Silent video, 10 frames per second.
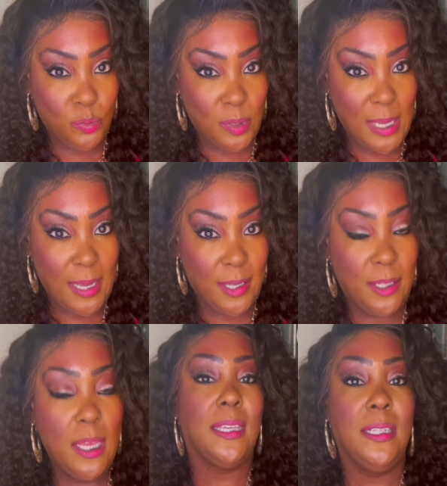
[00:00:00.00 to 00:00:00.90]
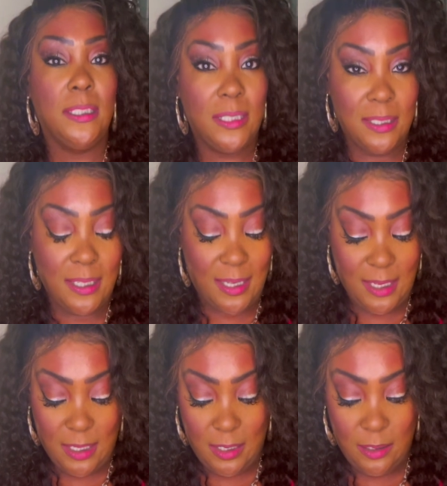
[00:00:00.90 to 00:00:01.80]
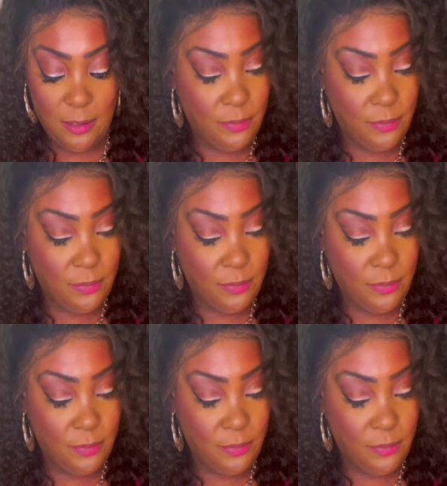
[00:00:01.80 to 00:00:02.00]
okay? At the end of the day,